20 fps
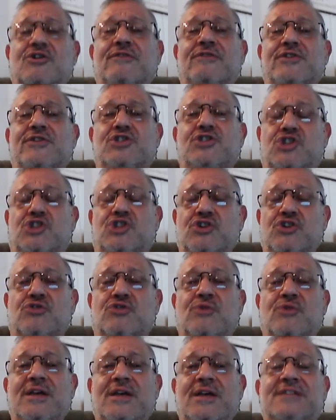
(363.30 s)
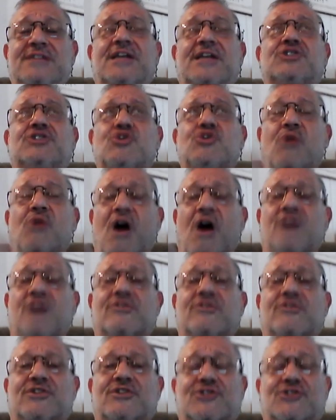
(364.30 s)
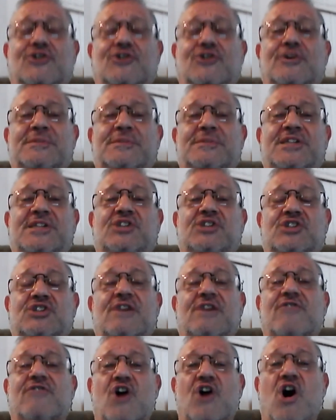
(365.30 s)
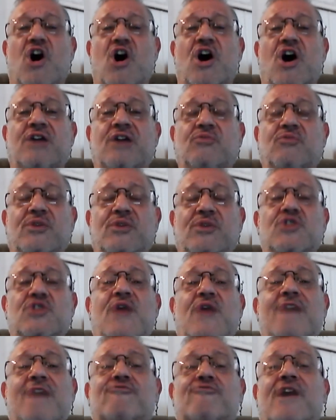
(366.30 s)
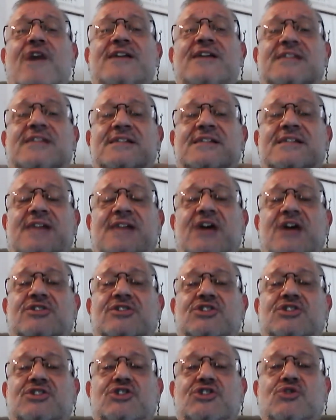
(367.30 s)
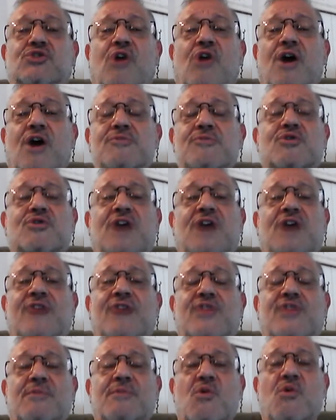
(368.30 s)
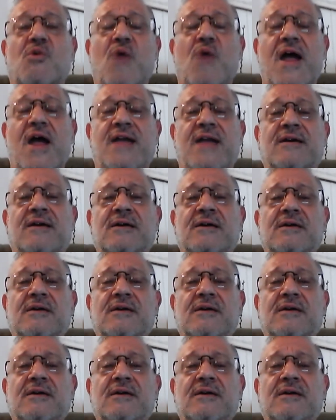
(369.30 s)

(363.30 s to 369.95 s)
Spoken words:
of the Jew is that you honor the circumcision of the heart. When you have rising desires to do harm, you cut them away.